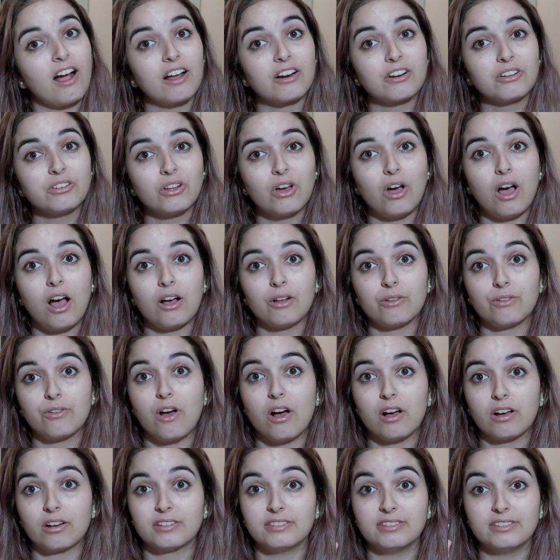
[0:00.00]
I don't know how
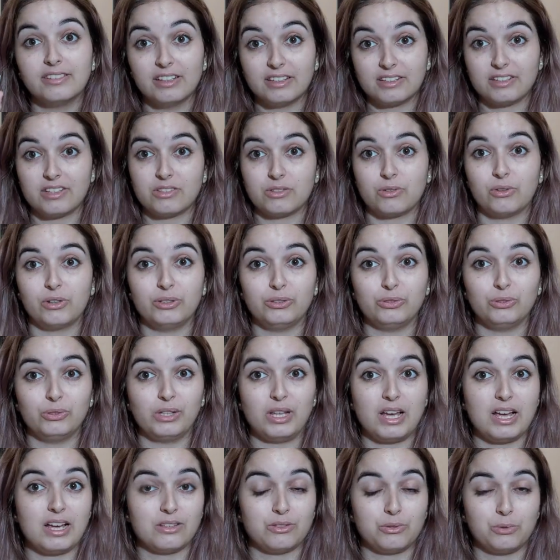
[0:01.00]
long this is going to
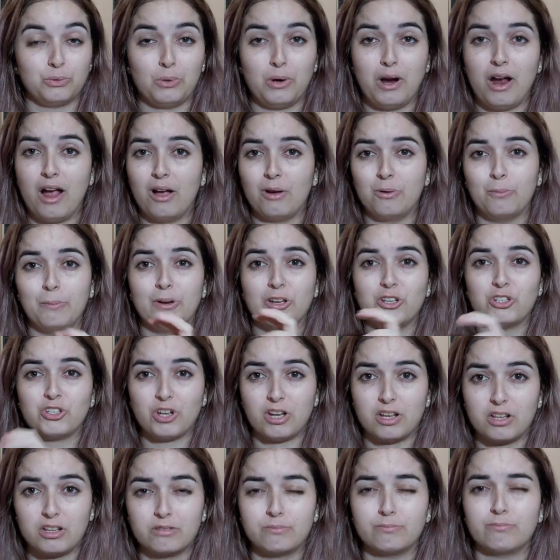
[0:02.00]
last or how much
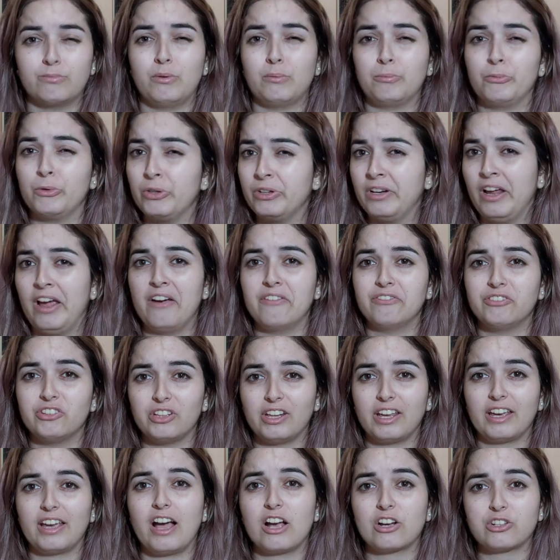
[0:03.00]
I'm going to have to
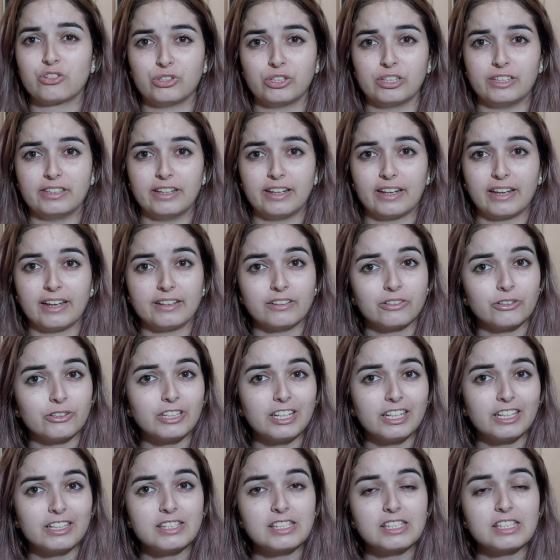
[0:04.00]
like actually dig into
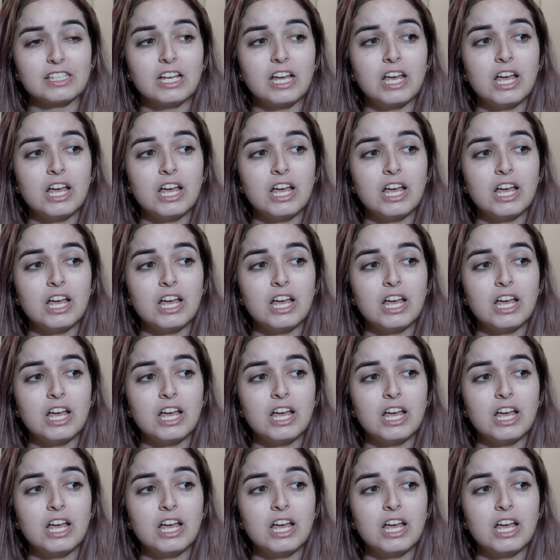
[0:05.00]
this.